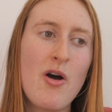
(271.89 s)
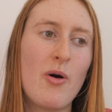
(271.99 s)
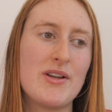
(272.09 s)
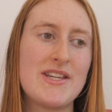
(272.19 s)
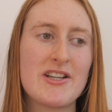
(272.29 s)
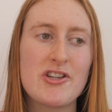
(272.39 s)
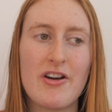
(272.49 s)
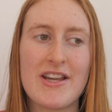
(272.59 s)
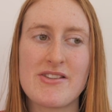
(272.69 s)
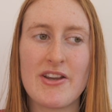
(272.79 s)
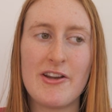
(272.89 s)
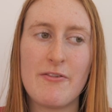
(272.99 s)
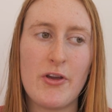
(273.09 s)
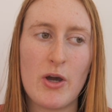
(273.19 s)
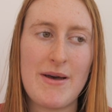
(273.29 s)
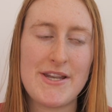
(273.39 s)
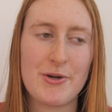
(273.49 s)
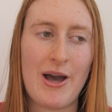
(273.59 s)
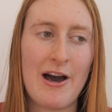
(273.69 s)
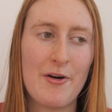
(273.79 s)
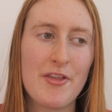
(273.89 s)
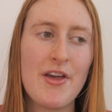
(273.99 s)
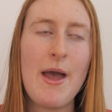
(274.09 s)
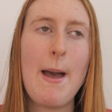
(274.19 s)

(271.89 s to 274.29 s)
or TikTok isn't good for your mental health.